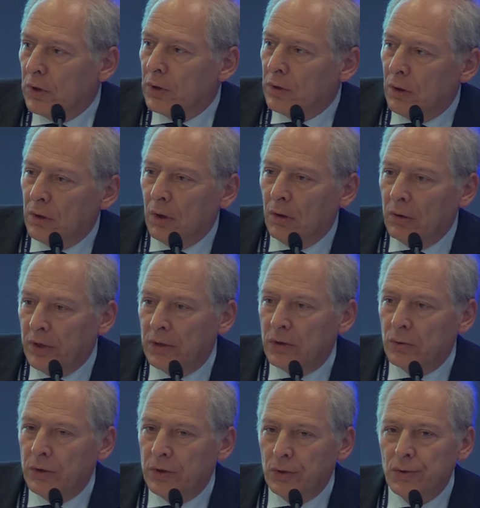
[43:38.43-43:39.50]
not only to
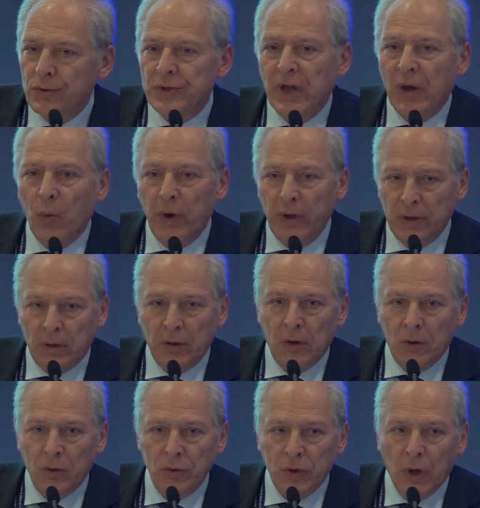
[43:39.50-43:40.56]
reduce the winter
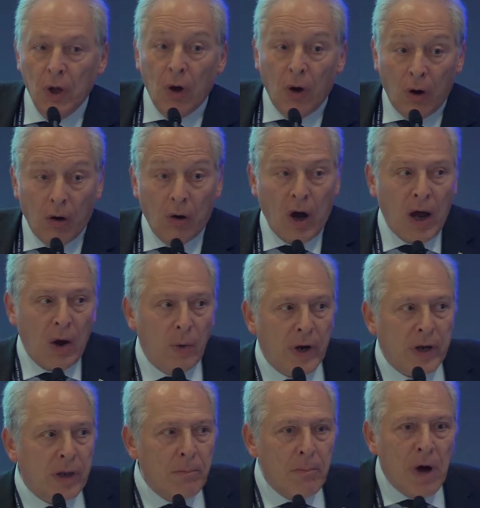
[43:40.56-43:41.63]
load, or how I
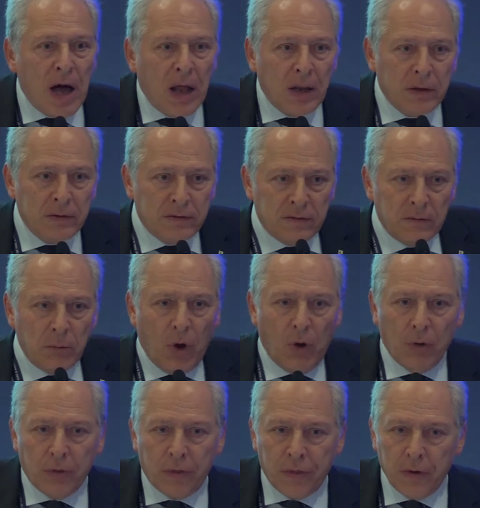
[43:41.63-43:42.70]
can balance
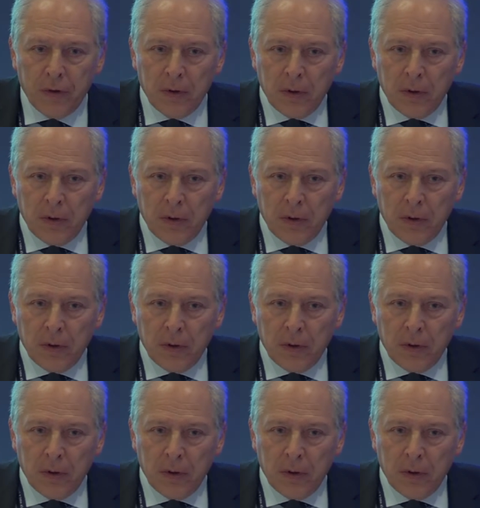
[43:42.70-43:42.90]
both,